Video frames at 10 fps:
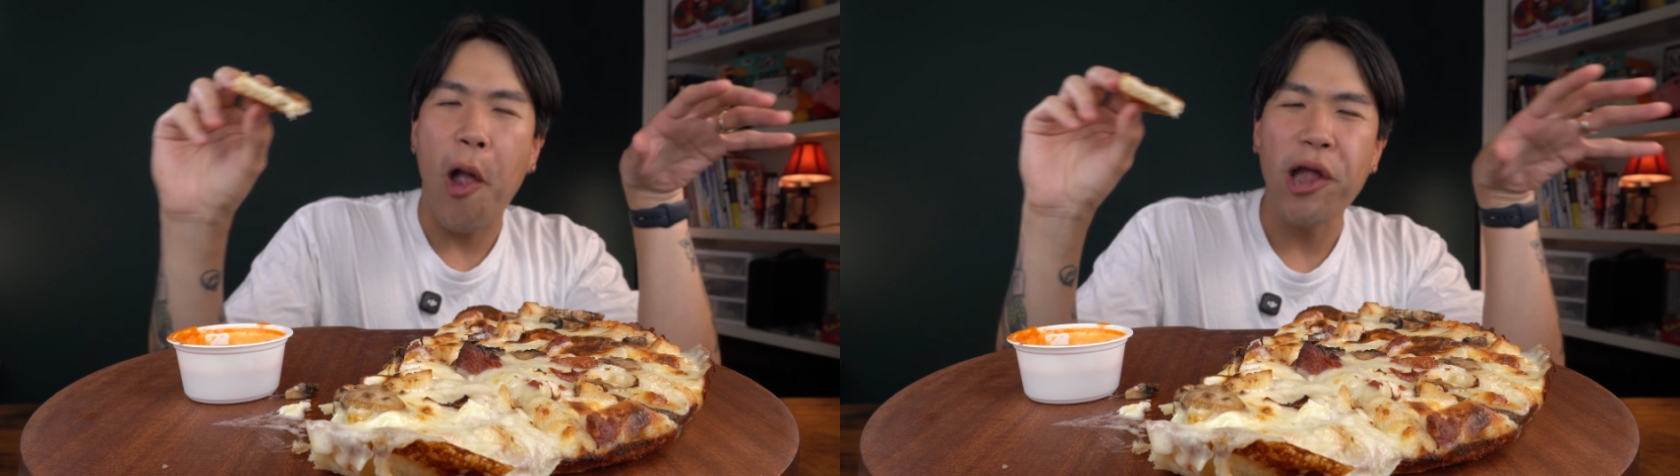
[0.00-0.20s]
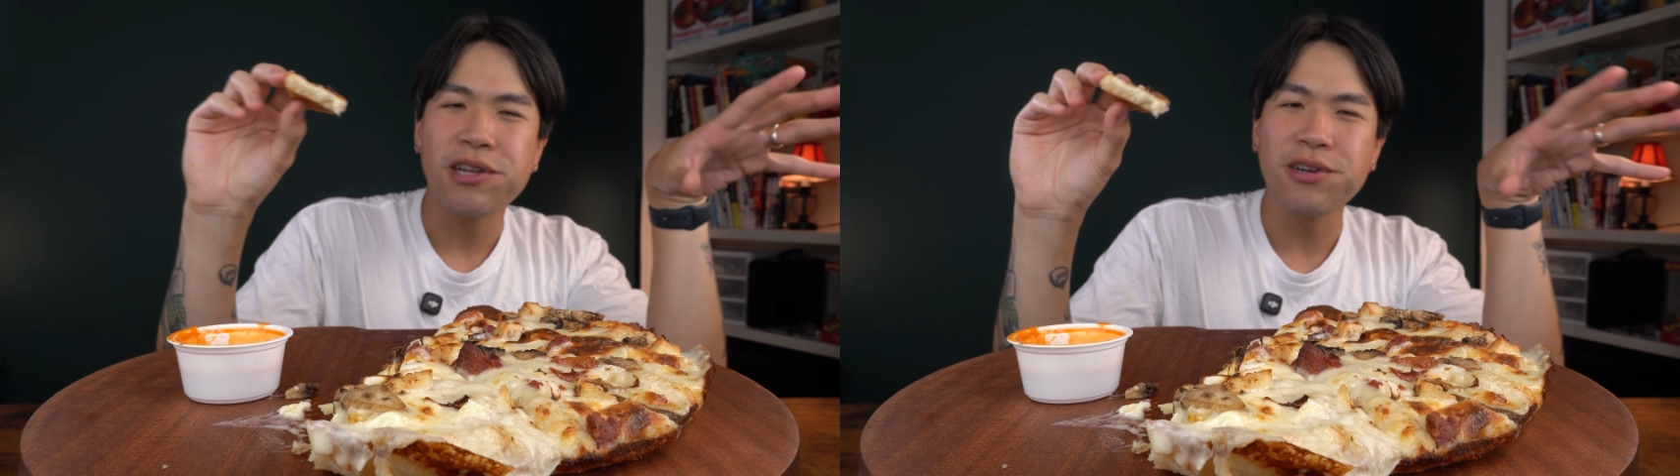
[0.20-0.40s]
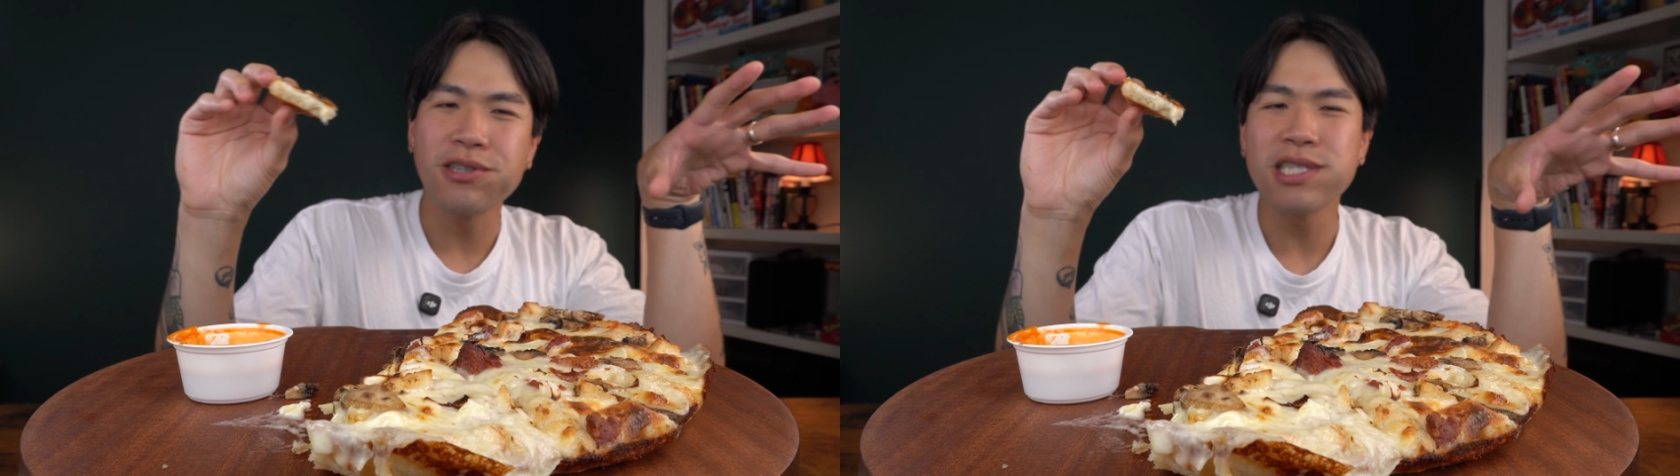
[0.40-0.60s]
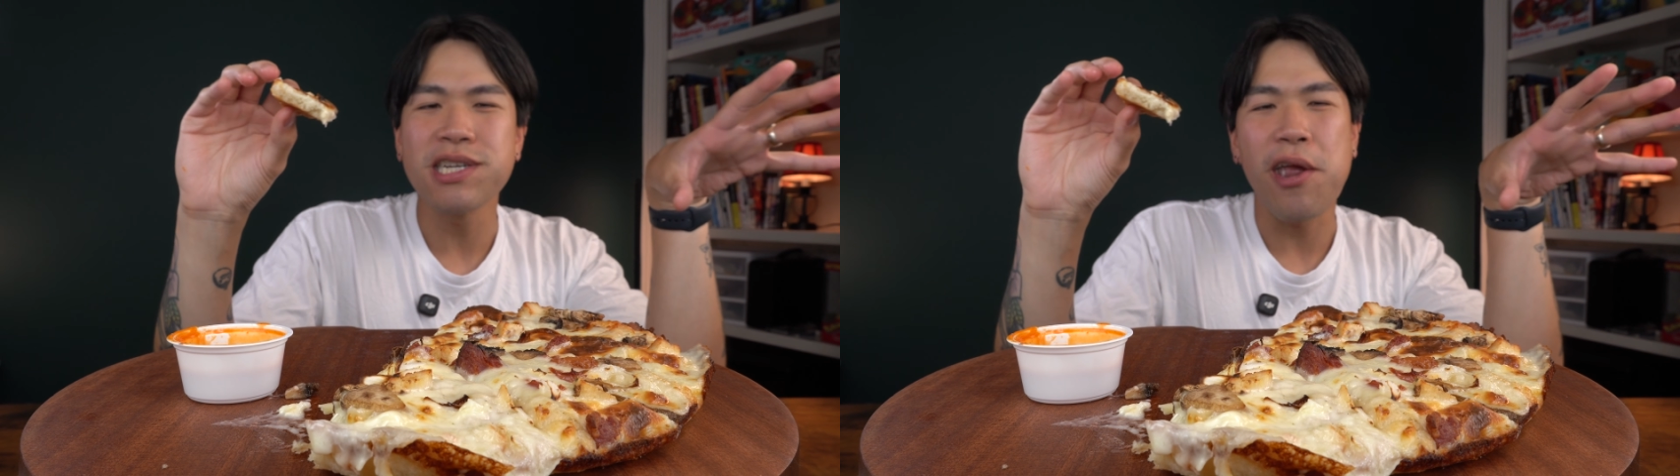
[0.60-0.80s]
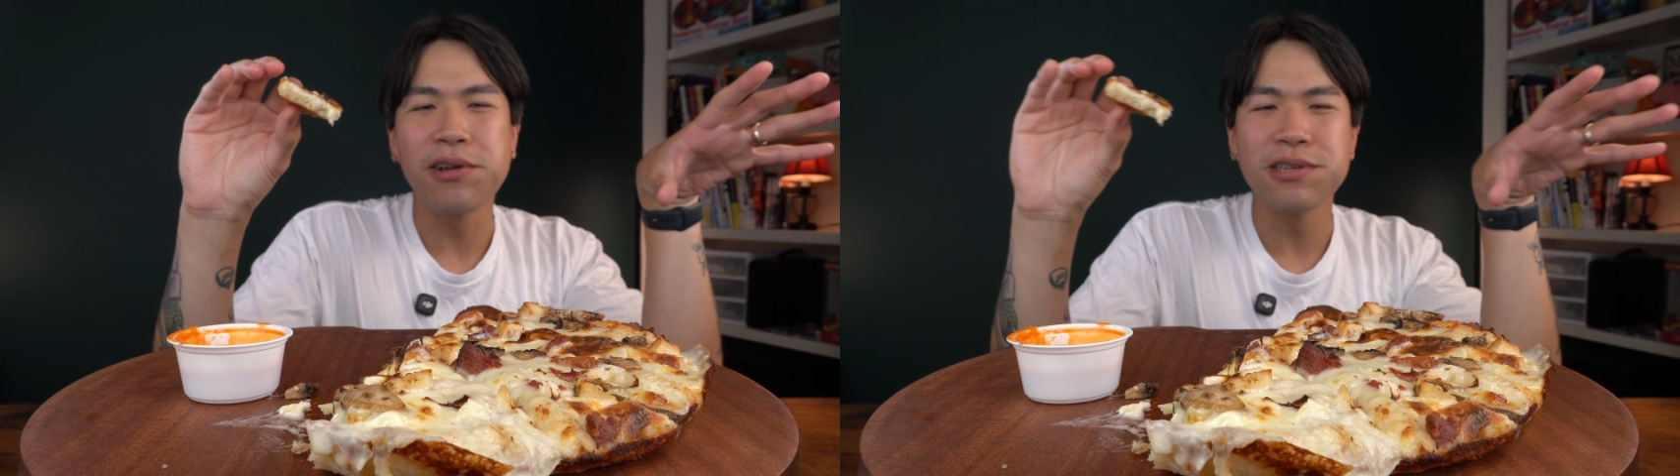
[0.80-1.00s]
it turns
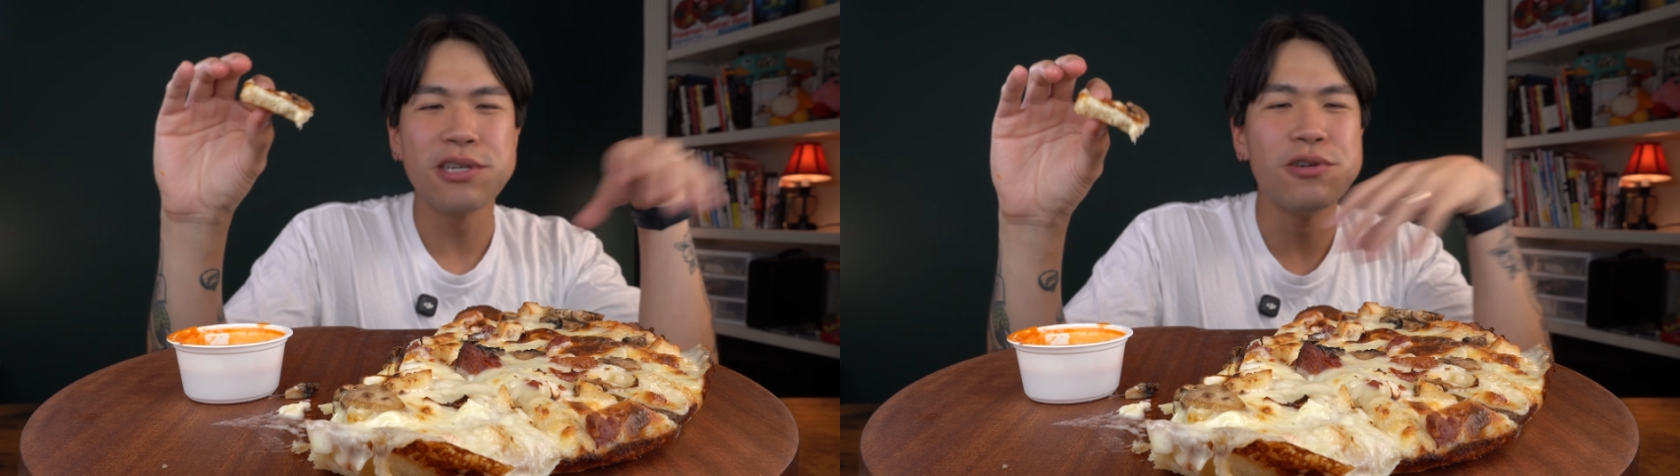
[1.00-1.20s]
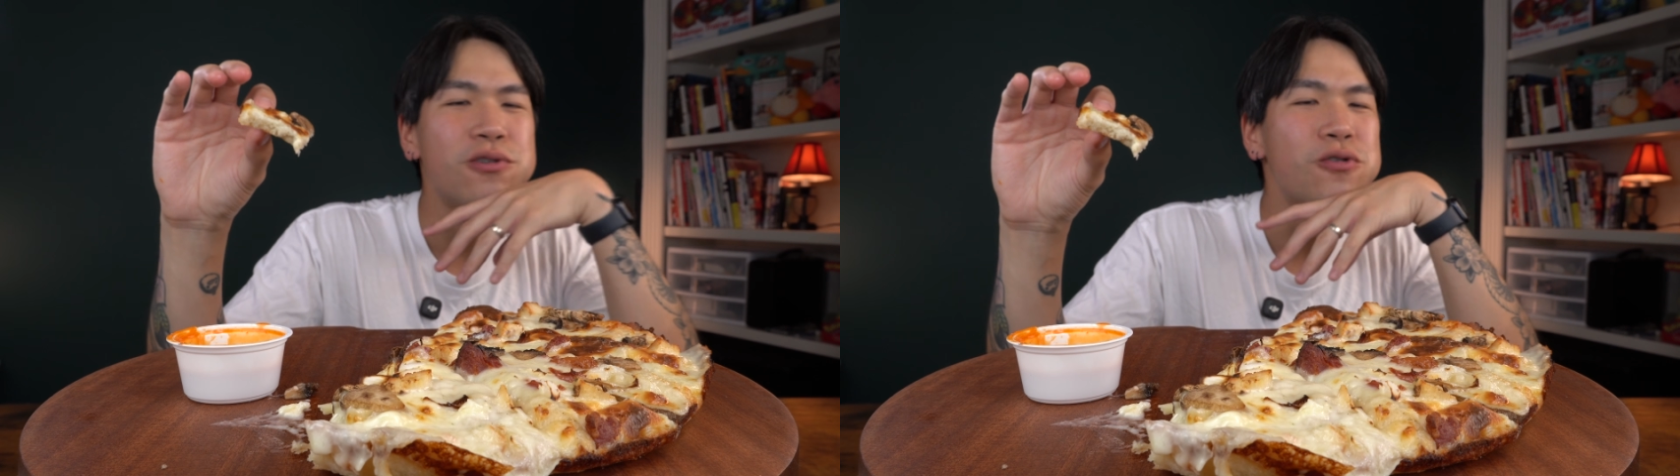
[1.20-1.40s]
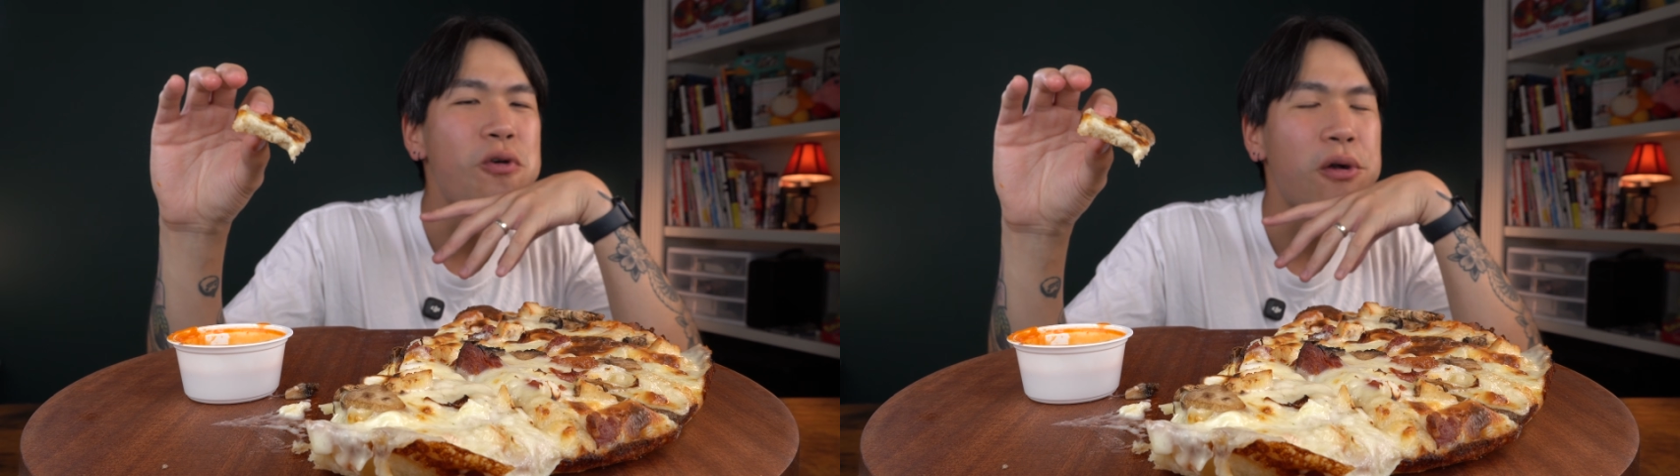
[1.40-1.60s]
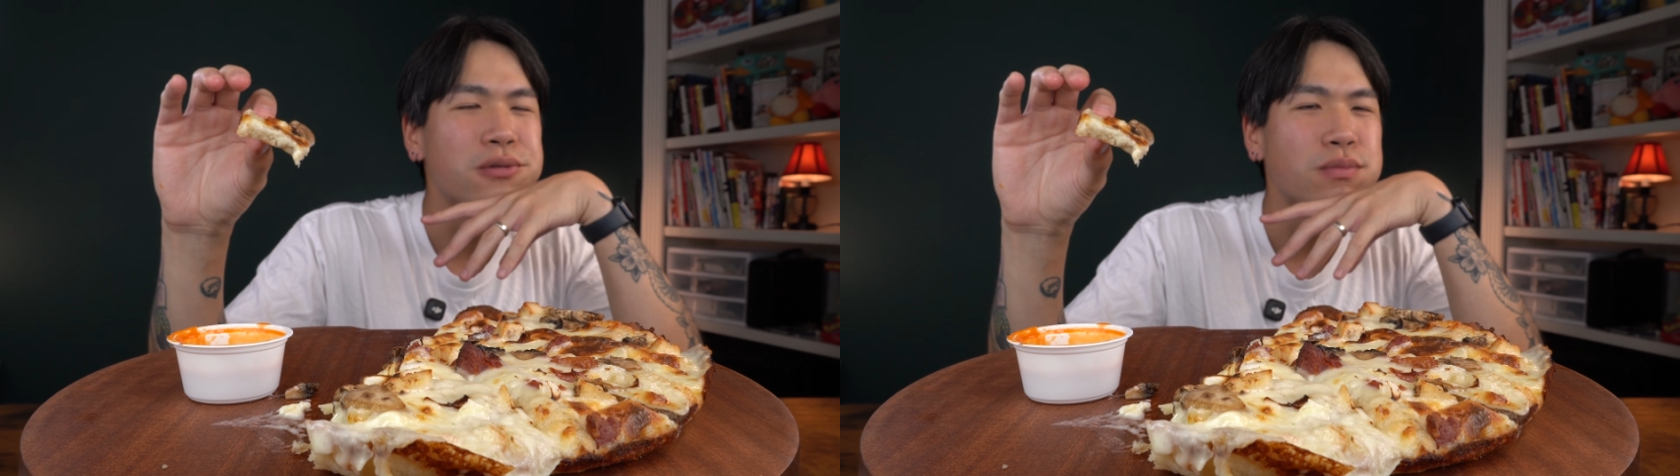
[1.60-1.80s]
it into